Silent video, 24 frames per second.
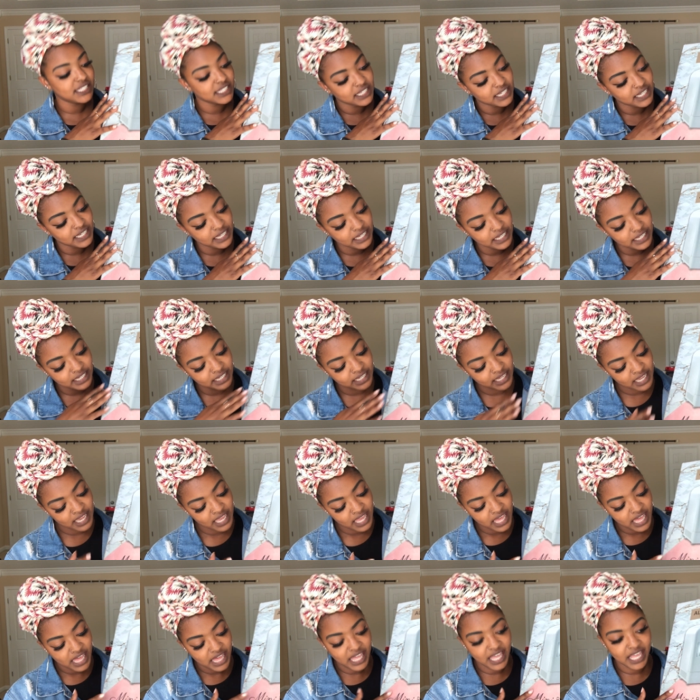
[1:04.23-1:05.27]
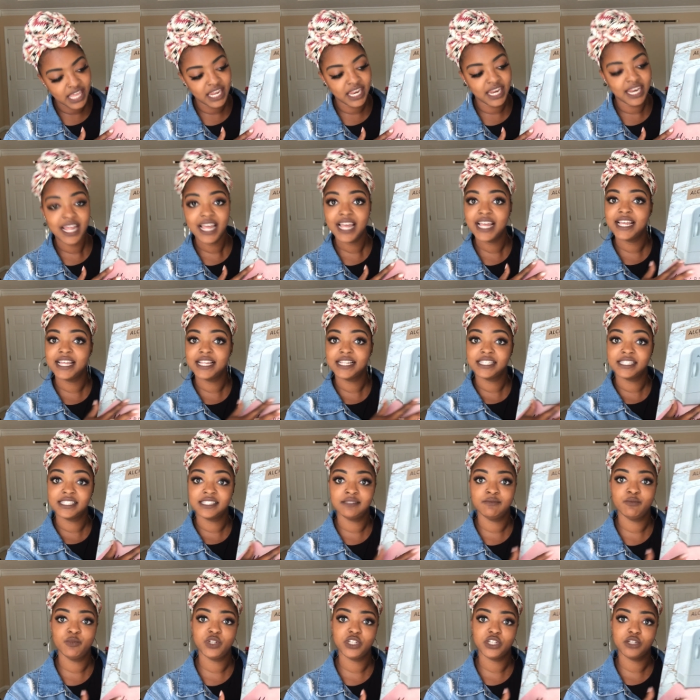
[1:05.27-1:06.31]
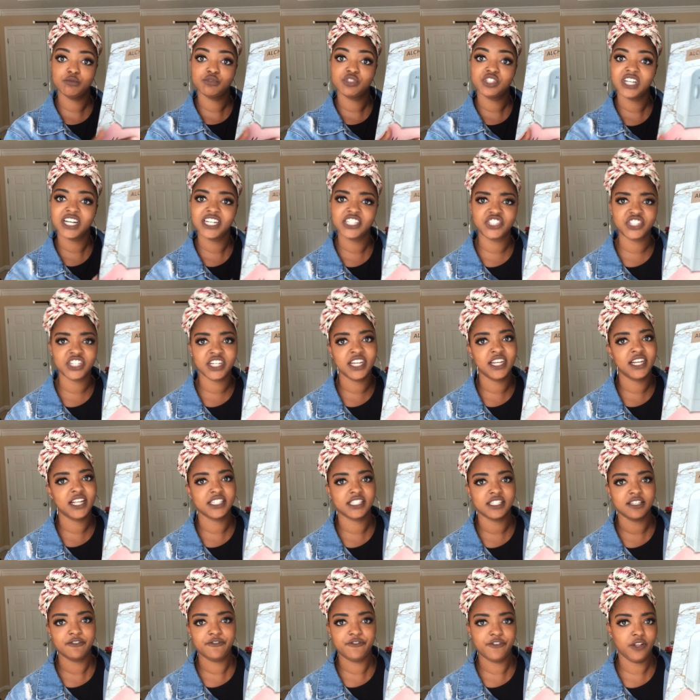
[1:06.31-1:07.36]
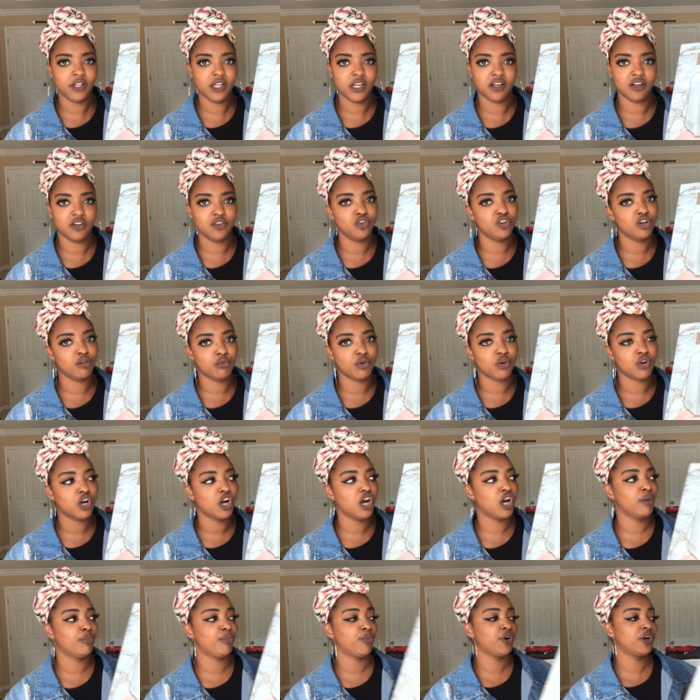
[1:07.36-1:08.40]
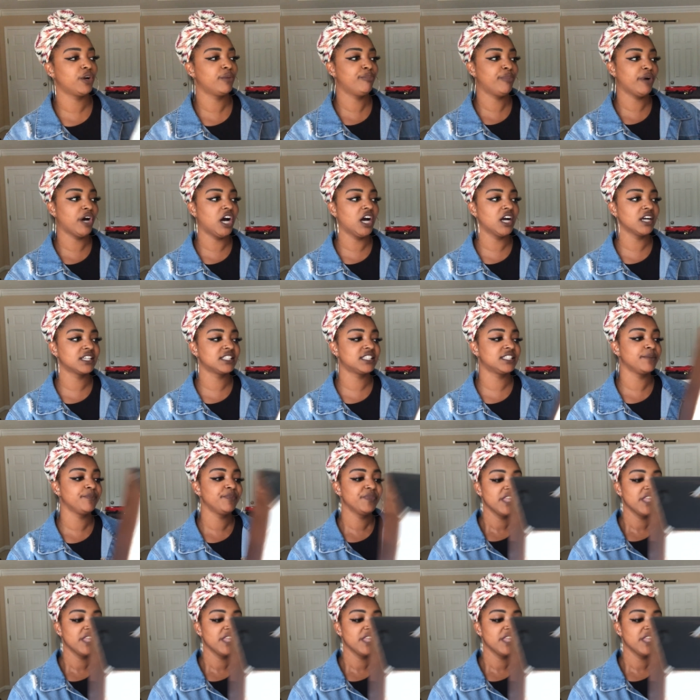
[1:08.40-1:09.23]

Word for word: sleek, and when you touch it, it doesn't feel like a normal cardboard box.